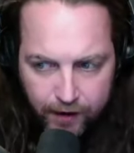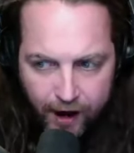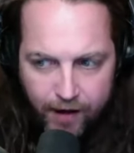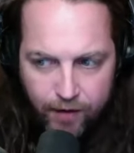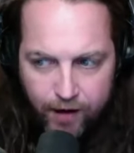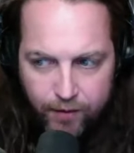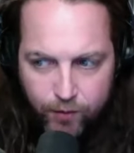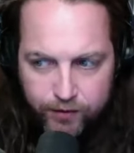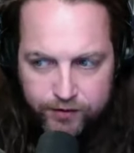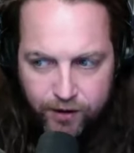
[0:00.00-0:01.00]
I
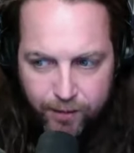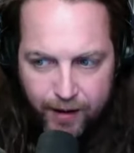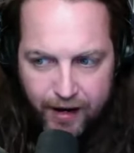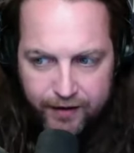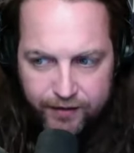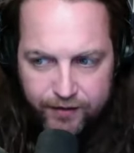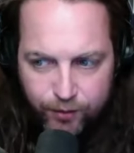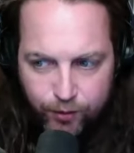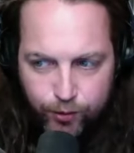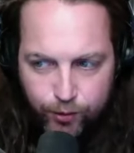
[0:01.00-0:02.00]
want somebody
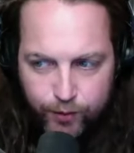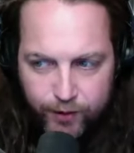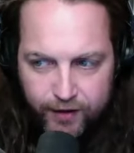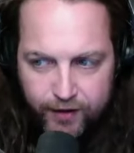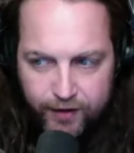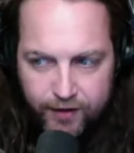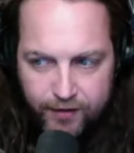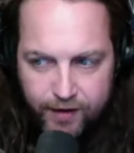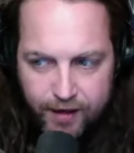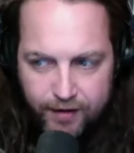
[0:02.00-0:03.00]
who
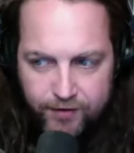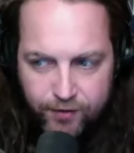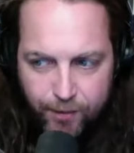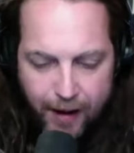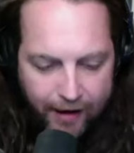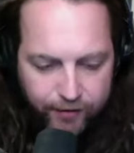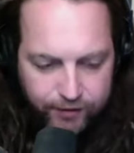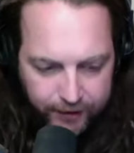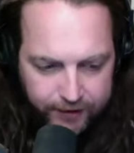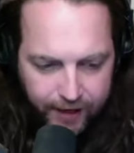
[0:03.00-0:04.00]
is a
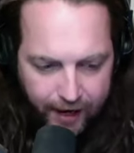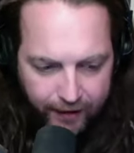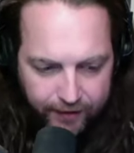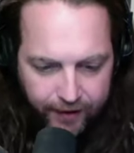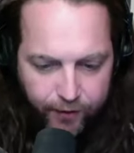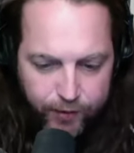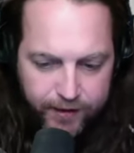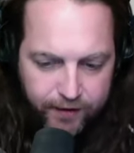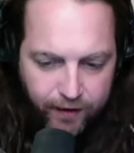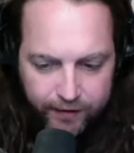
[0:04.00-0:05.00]
politics guy. Like,
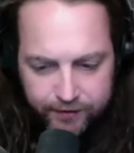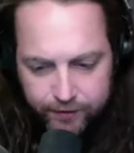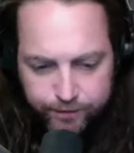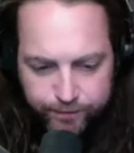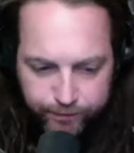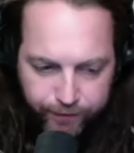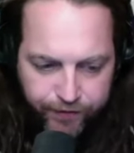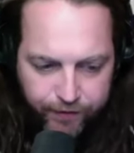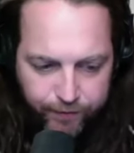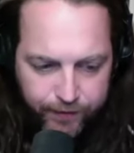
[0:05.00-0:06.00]
we like to,
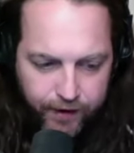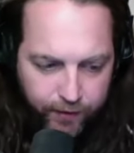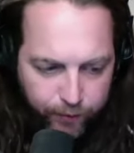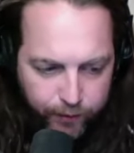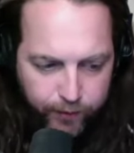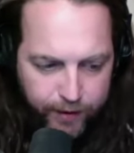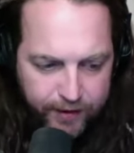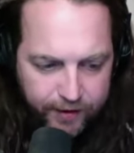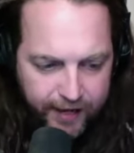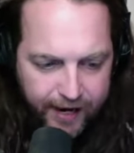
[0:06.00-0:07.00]
we
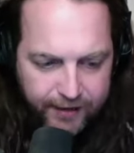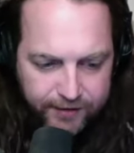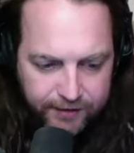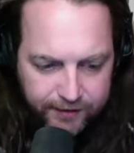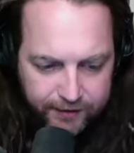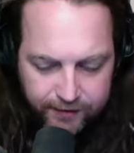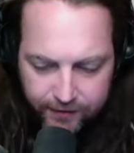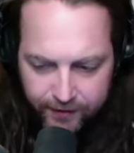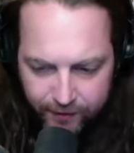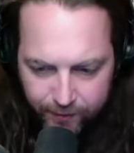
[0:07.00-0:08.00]
engage in it,
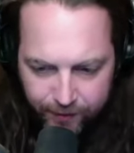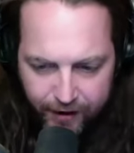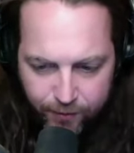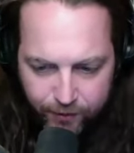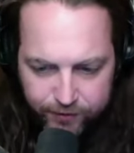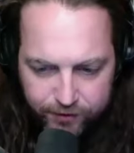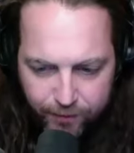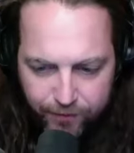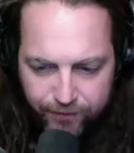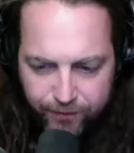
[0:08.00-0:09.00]
but I want
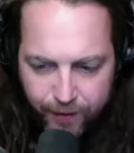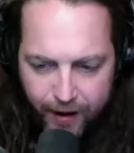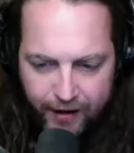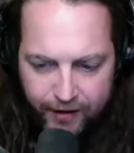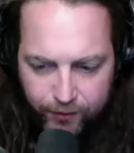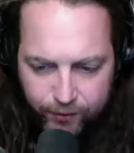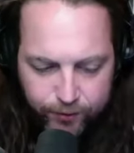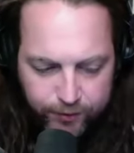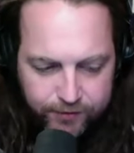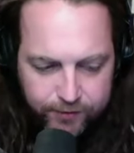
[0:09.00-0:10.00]
somebody
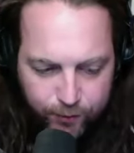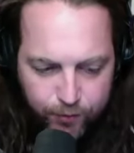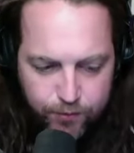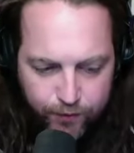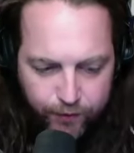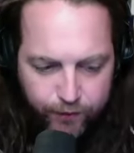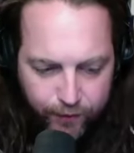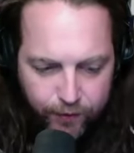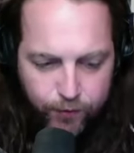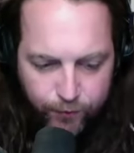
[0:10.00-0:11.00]
who
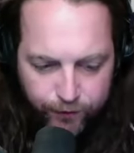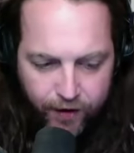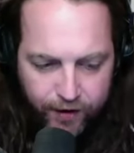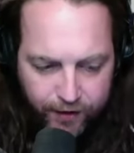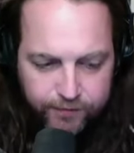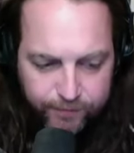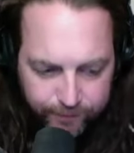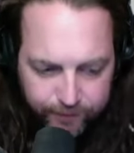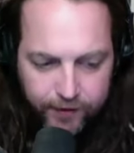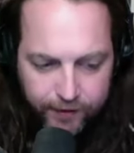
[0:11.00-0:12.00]
fucking
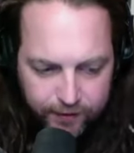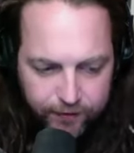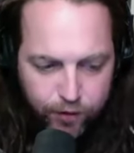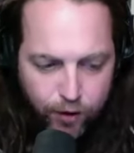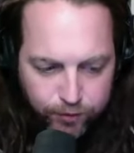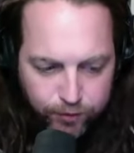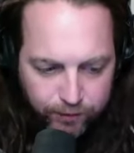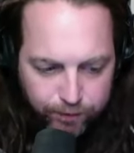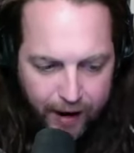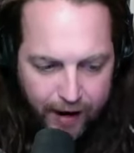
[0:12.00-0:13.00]
knows their
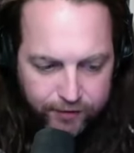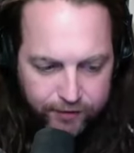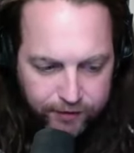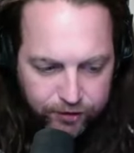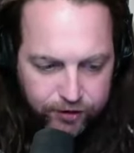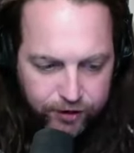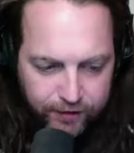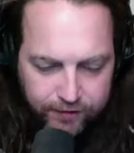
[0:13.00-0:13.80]
politics shit,